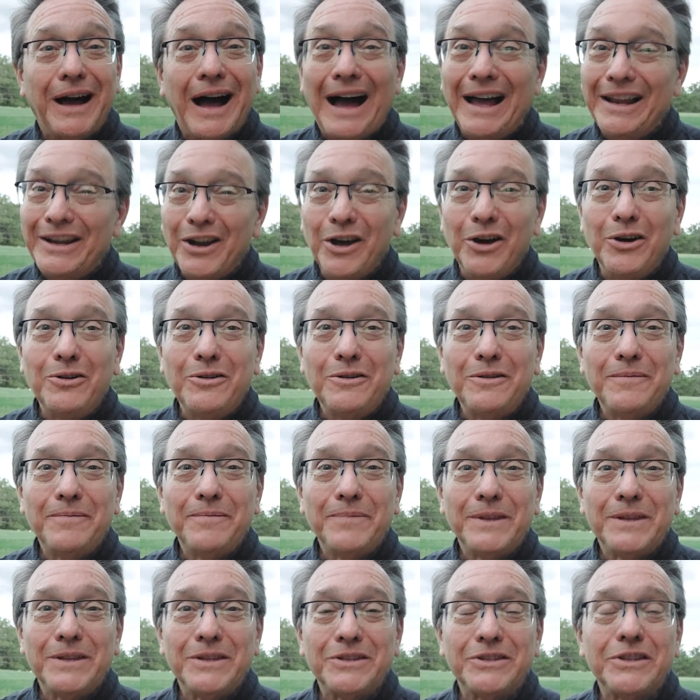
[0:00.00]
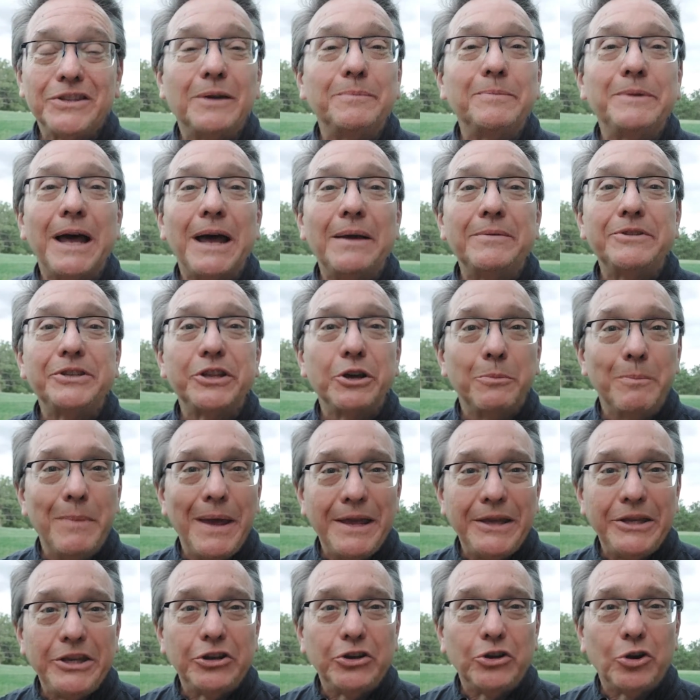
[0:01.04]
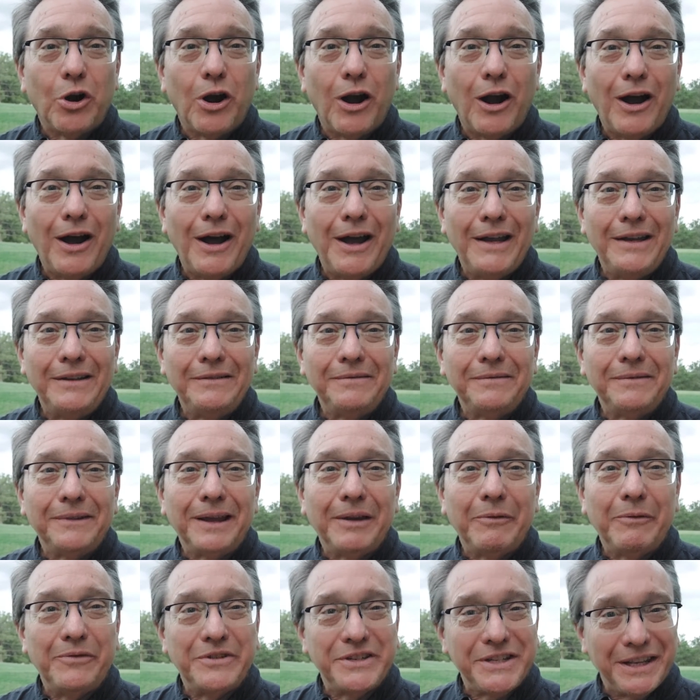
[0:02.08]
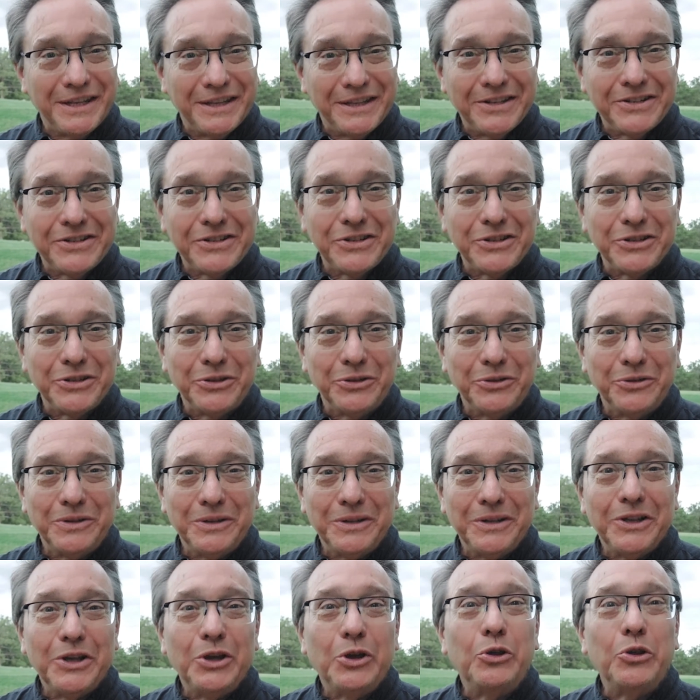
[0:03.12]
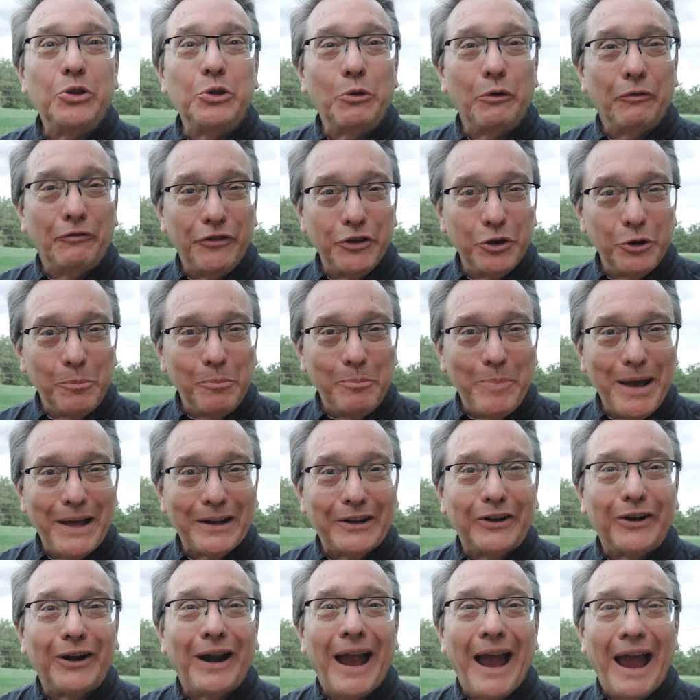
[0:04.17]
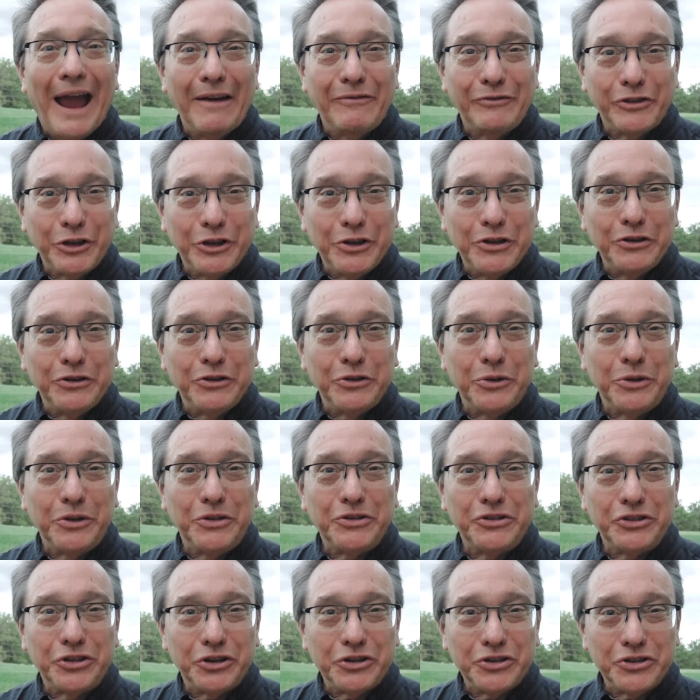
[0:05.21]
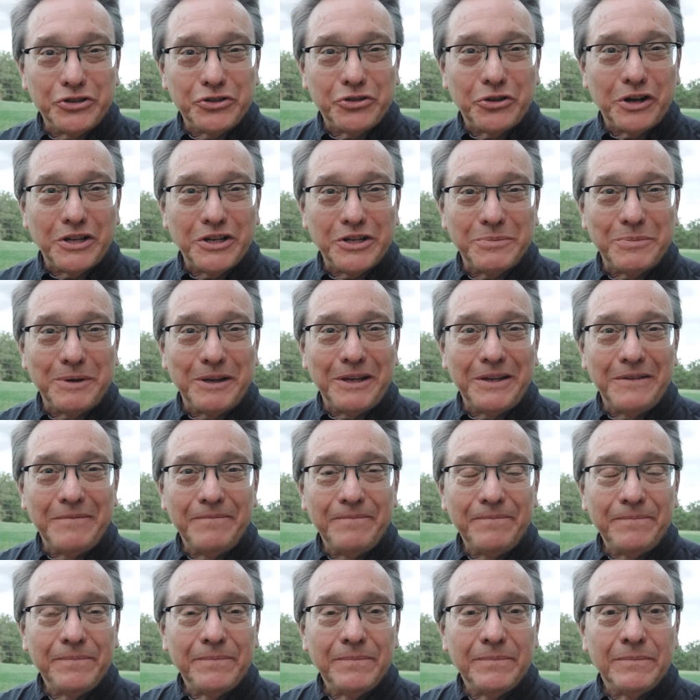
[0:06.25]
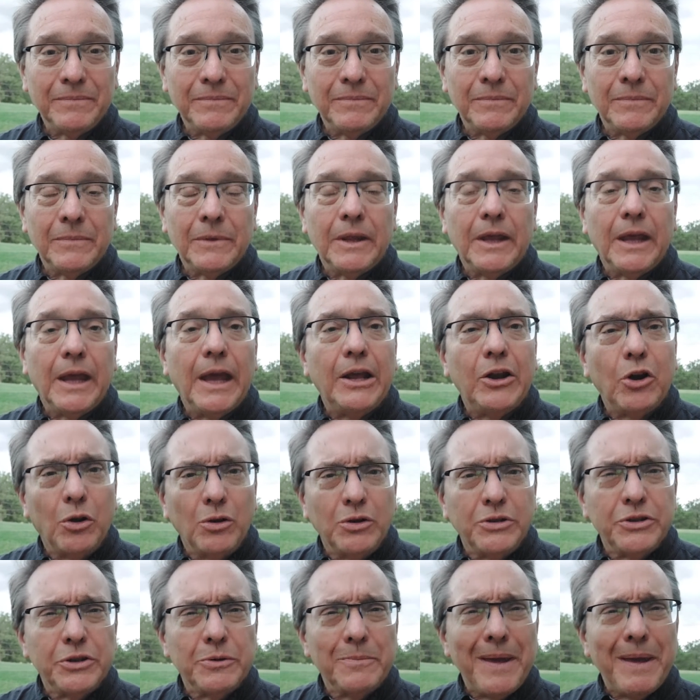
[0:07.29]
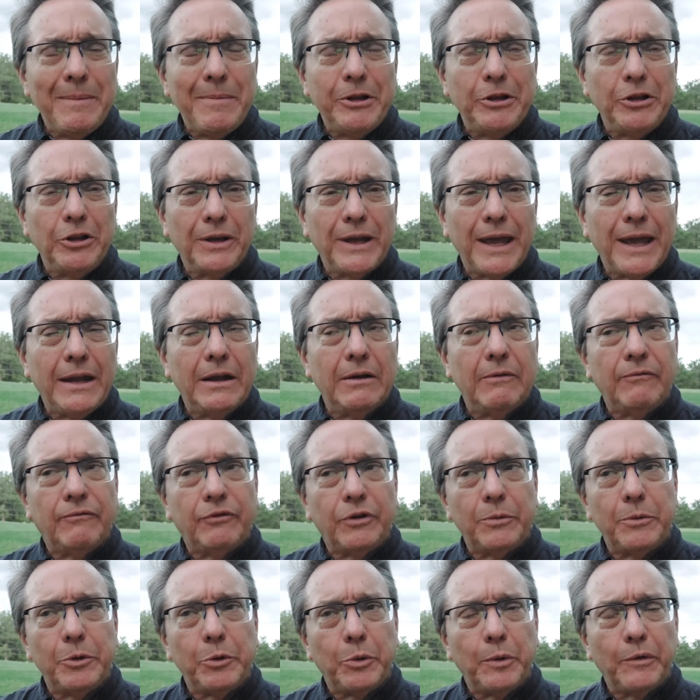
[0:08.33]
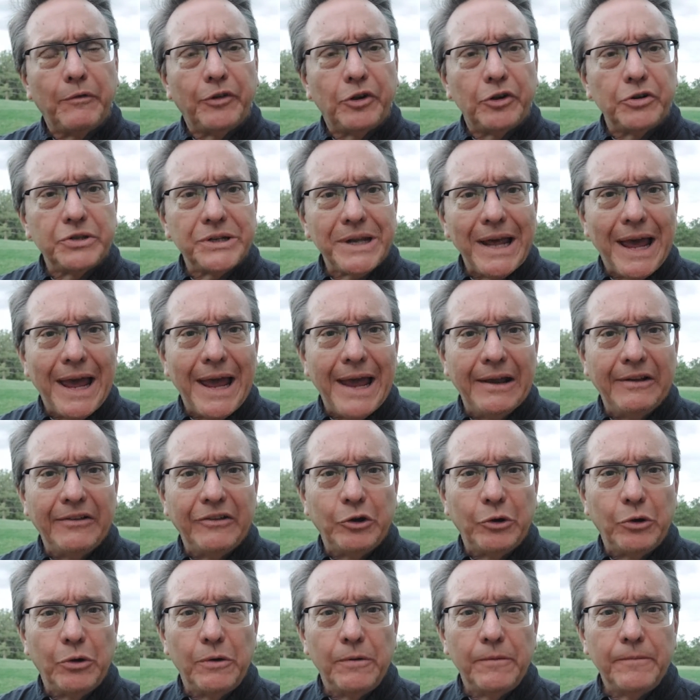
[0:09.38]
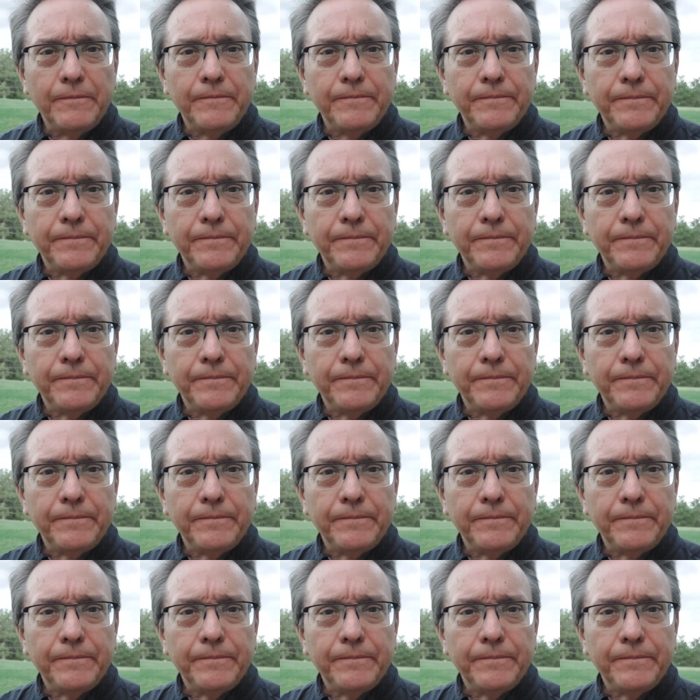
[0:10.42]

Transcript: I know, sometimes they'll make you cry, and we've said this too. You'll feel better after you do it. Just trust me. And also maybe look at it from the reverse angle.